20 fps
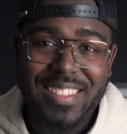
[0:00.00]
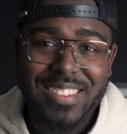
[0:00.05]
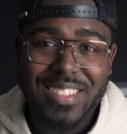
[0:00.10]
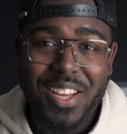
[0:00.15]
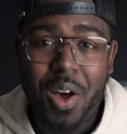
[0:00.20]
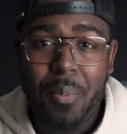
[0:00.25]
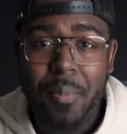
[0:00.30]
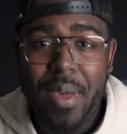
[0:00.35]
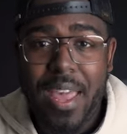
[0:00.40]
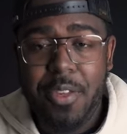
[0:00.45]
It's
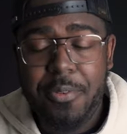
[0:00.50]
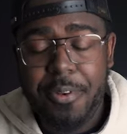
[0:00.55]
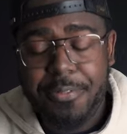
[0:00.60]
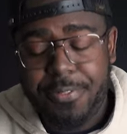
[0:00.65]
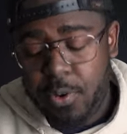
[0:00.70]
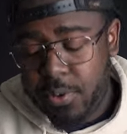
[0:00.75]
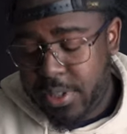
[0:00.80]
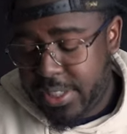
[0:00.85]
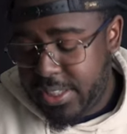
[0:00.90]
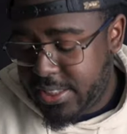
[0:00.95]
all manual
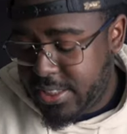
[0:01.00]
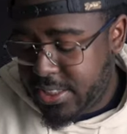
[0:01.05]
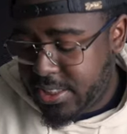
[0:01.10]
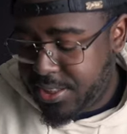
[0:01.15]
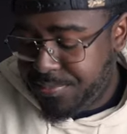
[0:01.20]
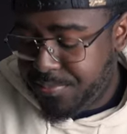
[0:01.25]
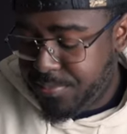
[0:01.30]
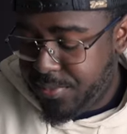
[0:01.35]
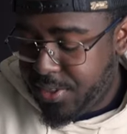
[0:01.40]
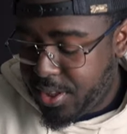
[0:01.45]

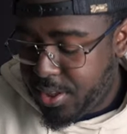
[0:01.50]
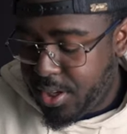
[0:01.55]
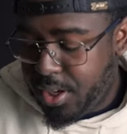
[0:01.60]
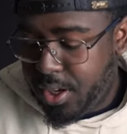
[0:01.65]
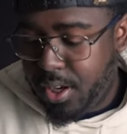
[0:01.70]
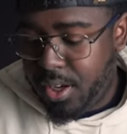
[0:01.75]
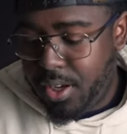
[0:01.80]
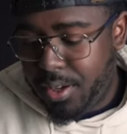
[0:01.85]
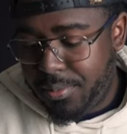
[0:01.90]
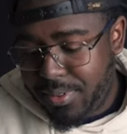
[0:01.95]
focus.
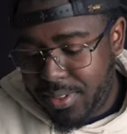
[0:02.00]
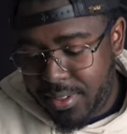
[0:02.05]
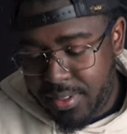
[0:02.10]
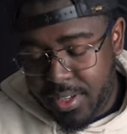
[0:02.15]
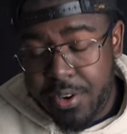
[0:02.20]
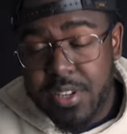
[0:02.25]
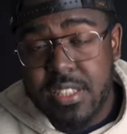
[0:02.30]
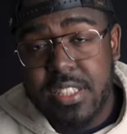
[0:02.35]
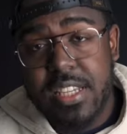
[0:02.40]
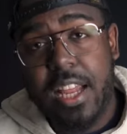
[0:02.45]

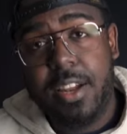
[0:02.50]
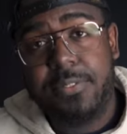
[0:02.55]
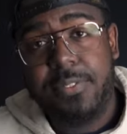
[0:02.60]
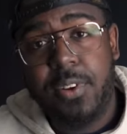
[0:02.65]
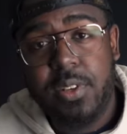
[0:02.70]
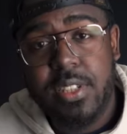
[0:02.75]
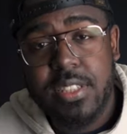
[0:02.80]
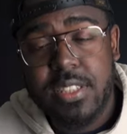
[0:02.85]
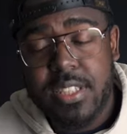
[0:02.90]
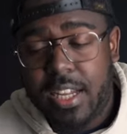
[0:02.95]
There is an
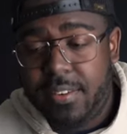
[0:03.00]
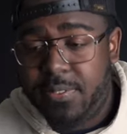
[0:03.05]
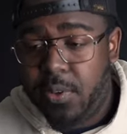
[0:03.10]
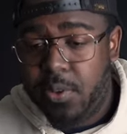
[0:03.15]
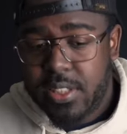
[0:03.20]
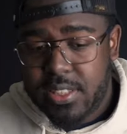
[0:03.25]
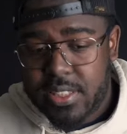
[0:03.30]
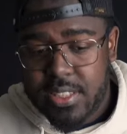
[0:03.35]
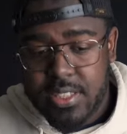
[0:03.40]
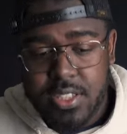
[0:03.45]
autofocus.
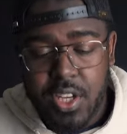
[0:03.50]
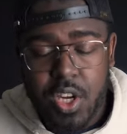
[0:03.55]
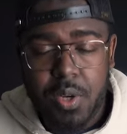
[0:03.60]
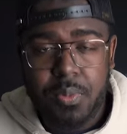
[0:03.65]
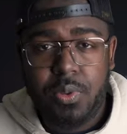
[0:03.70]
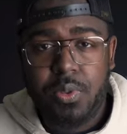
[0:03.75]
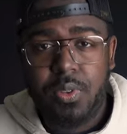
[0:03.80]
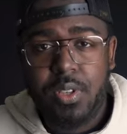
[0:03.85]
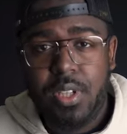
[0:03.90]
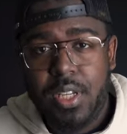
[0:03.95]
Autofocus is
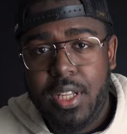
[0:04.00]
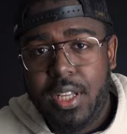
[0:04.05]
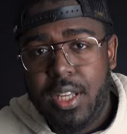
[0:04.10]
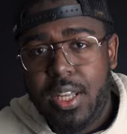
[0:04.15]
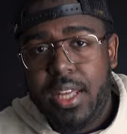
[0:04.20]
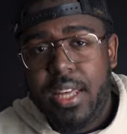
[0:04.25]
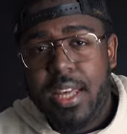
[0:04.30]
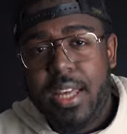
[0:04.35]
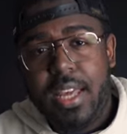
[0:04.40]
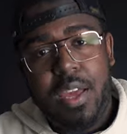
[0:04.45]
terrible.
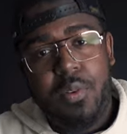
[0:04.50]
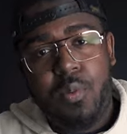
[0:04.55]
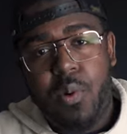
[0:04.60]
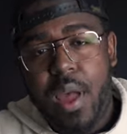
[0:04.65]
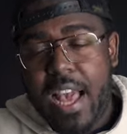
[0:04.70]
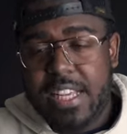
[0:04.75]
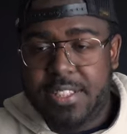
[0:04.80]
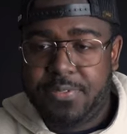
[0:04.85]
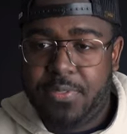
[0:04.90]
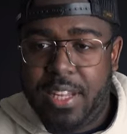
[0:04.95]
It
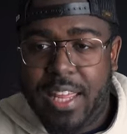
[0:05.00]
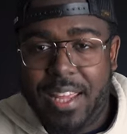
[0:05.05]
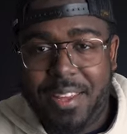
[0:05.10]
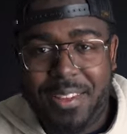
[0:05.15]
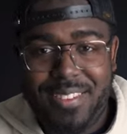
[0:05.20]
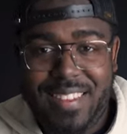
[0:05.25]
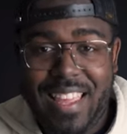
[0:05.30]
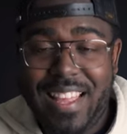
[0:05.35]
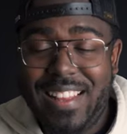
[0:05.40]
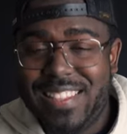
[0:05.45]
racks for
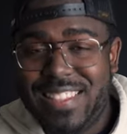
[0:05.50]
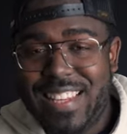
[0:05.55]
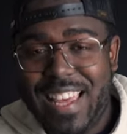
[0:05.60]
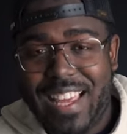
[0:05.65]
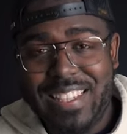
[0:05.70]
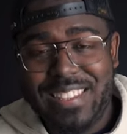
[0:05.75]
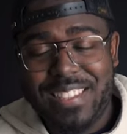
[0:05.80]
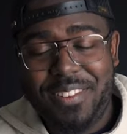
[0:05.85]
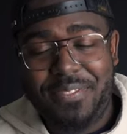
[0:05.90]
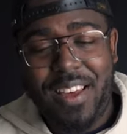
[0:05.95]
like 10
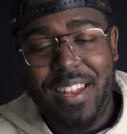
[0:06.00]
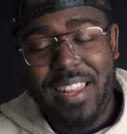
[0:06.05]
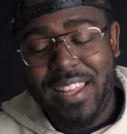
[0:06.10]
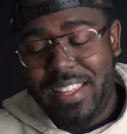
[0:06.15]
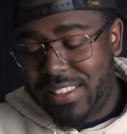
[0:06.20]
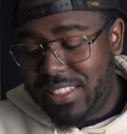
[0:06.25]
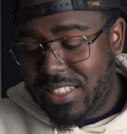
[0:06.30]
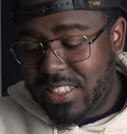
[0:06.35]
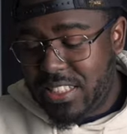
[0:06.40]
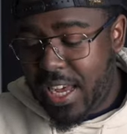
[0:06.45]
seconds to finally
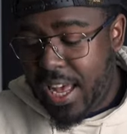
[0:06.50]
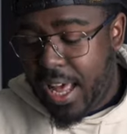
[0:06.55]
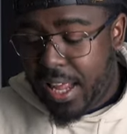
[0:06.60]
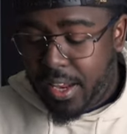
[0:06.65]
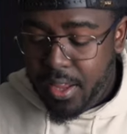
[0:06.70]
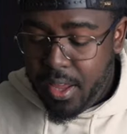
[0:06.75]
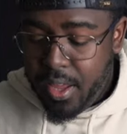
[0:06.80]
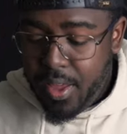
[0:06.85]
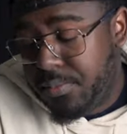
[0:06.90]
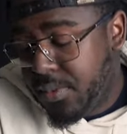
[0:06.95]
get the
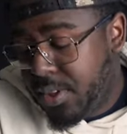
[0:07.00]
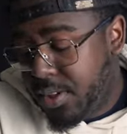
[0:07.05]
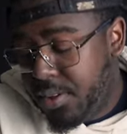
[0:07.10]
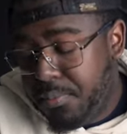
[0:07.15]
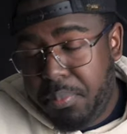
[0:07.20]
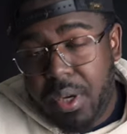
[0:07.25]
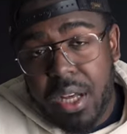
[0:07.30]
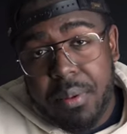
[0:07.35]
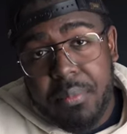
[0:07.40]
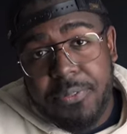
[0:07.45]
shot.
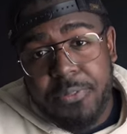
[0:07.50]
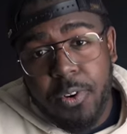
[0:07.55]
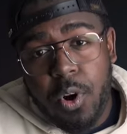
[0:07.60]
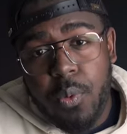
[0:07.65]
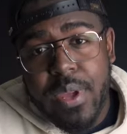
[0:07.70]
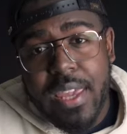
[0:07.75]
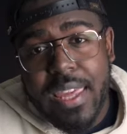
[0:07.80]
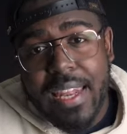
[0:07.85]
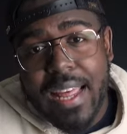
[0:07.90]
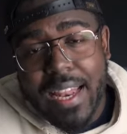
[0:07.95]
But before
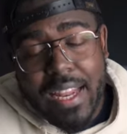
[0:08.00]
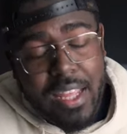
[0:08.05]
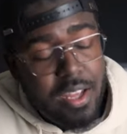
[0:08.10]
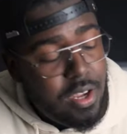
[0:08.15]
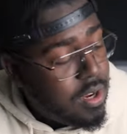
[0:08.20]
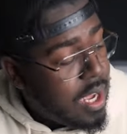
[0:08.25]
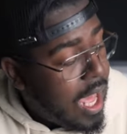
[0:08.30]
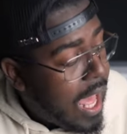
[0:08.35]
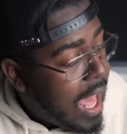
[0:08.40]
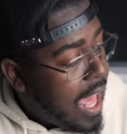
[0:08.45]
we get out of
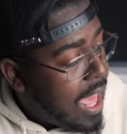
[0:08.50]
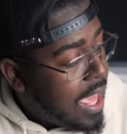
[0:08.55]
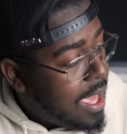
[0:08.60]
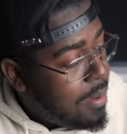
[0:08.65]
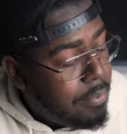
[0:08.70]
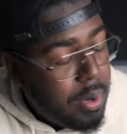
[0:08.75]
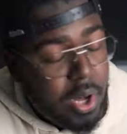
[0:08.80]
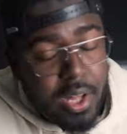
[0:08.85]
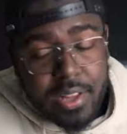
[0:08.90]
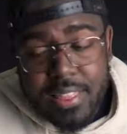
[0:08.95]
here,
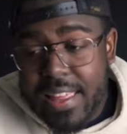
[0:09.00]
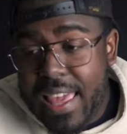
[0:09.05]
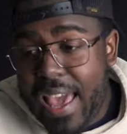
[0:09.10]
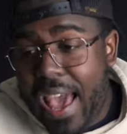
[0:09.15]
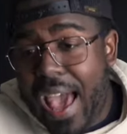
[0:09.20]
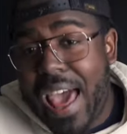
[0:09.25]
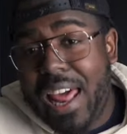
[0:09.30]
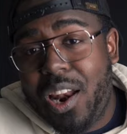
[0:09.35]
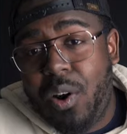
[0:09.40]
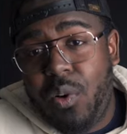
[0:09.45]
I bought the
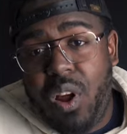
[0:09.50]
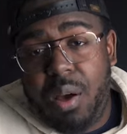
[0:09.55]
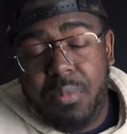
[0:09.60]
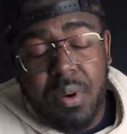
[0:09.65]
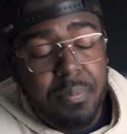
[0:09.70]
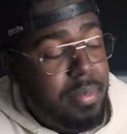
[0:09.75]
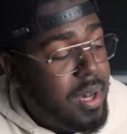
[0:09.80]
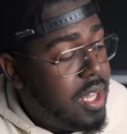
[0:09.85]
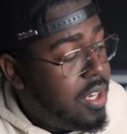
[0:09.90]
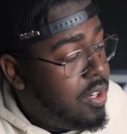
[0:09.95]

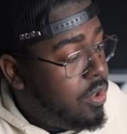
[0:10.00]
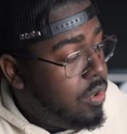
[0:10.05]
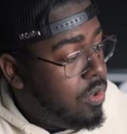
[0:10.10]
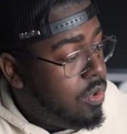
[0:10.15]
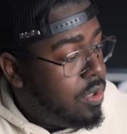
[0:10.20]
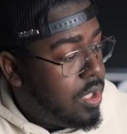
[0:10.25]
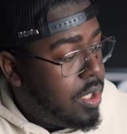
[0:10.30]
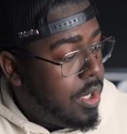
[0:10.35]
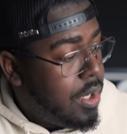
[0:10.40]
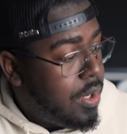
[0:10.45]
Adorama bundle.